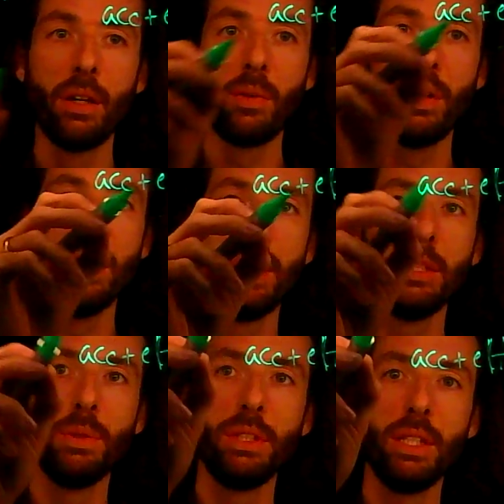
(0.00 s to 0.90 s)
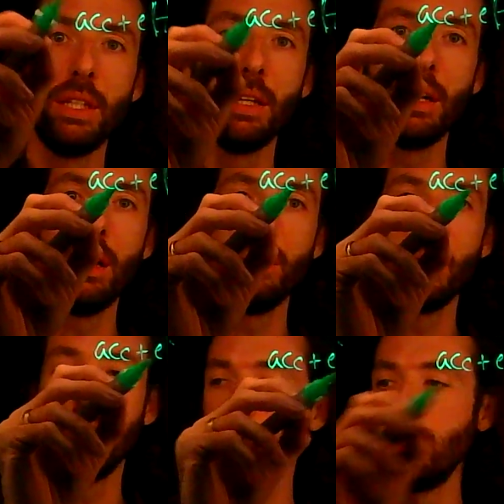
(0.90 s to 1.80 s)
which as we see here, all we
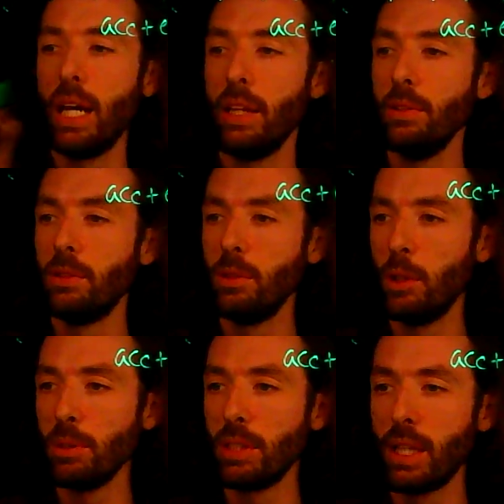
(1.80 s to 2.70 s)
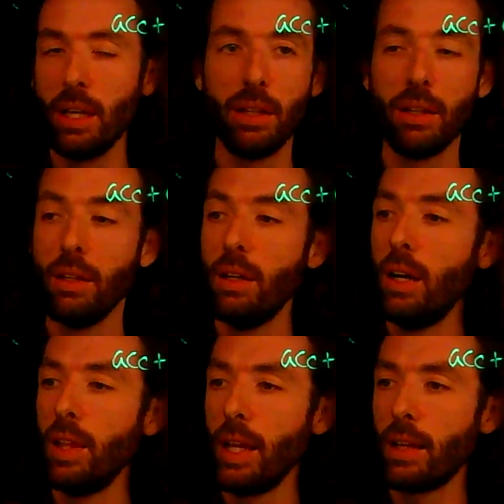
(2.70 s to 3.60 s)
do is add those two numbers together.
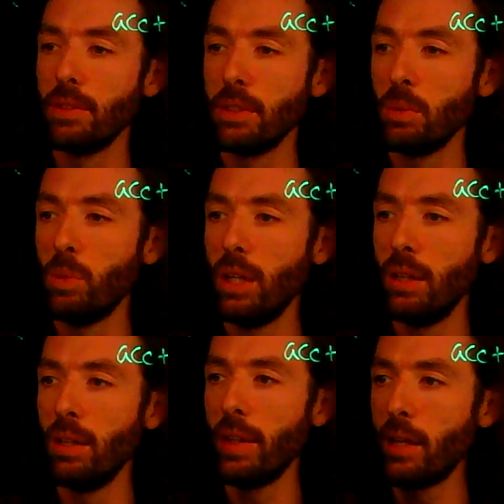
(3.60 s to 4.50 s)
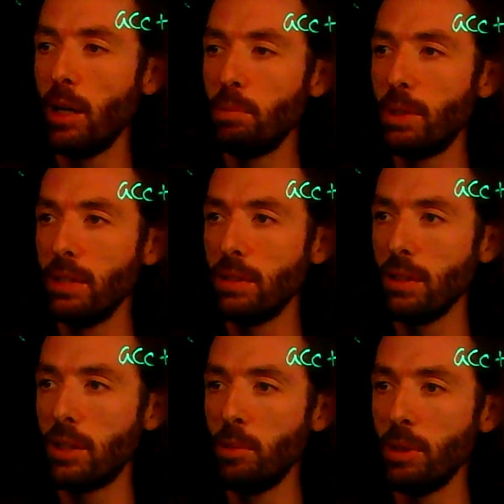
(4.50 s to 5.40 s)
That gives us a 1. That updates our
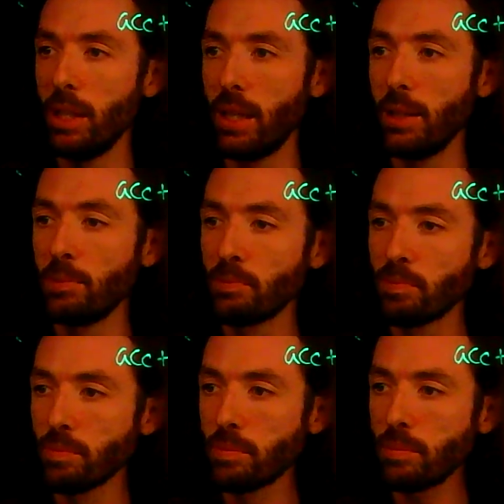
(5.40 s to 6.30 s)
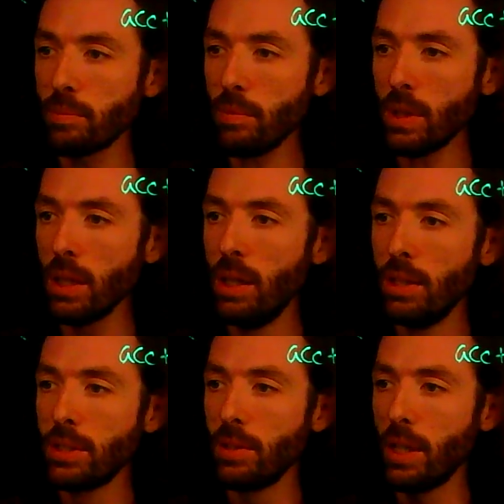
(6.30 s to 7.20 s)
accumulator
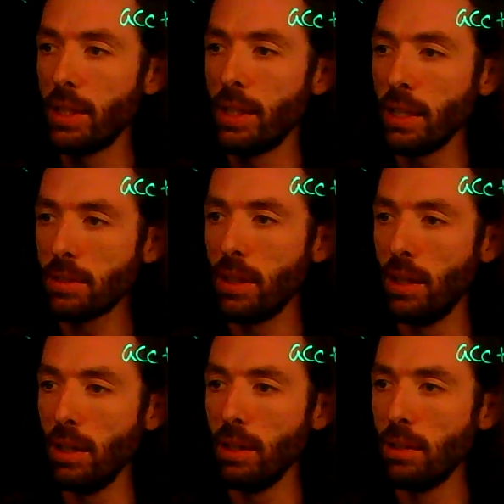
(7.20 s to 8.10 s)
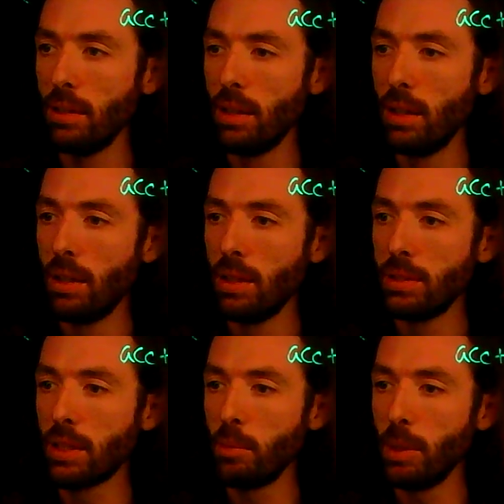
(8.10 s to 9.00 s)
so that the next call
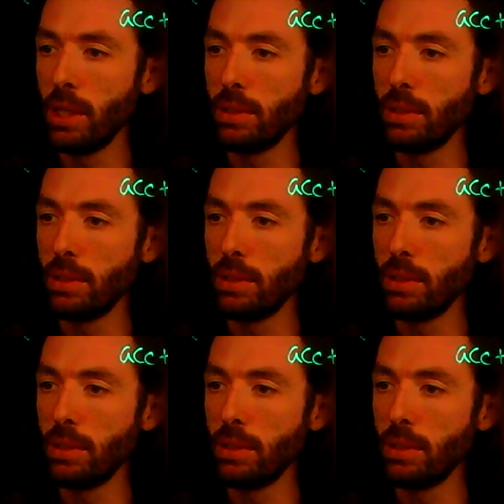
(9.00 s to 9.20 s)
is going to be